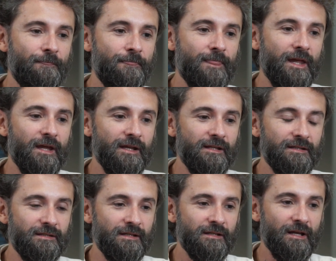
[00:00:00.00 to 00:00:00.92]

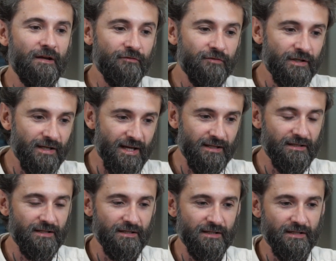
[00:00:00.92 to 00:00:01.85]
And after that
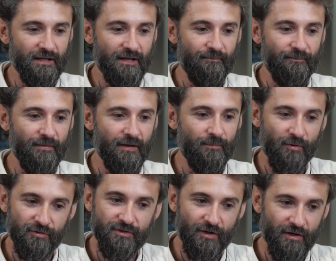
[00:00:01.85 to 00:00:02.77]
I did a
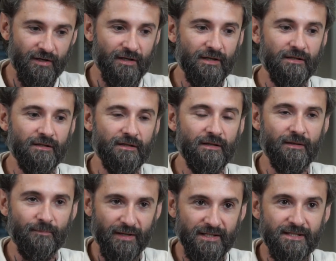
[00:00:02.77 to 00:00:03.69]
postdoc in
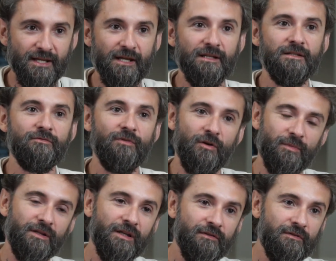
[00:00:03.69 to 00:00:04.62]
the Penn State as well,
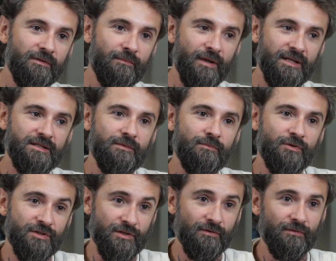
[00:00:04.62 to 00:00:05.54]
but based in
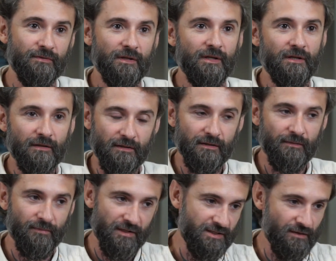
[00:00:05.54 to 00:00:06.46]
Brazil,
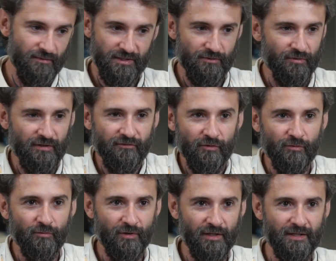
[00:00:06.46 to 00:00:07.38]
because I was doing
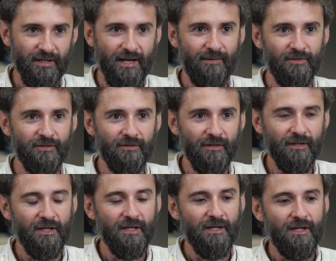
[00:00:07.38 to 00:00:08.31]
field work in the Amazon.
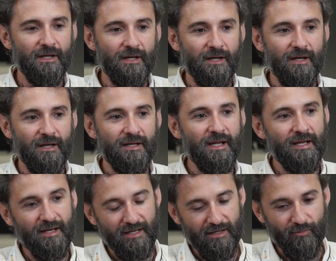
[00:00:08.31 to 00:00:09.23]
And
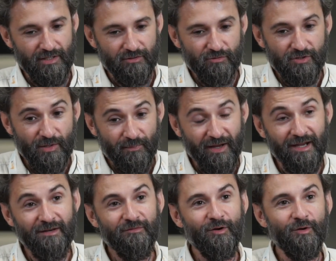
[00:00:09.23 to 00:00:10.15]
then I went to
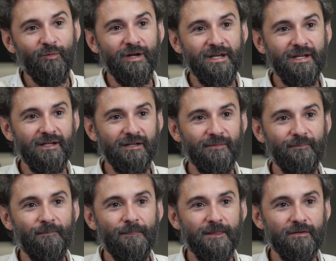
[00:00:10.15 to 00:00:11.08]
Japan for 1 year
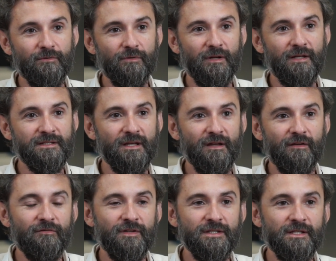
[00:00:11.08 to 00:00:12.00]
as
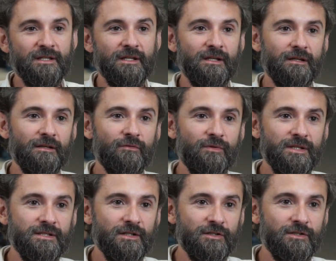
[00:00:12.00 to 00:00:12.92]
a visiting
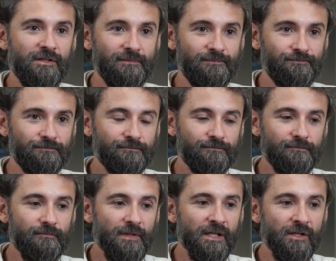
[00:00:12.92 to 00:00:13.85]
researcher
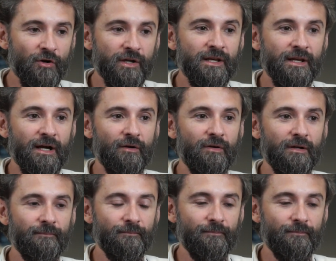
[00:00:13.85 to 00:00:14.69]
in Okinawa.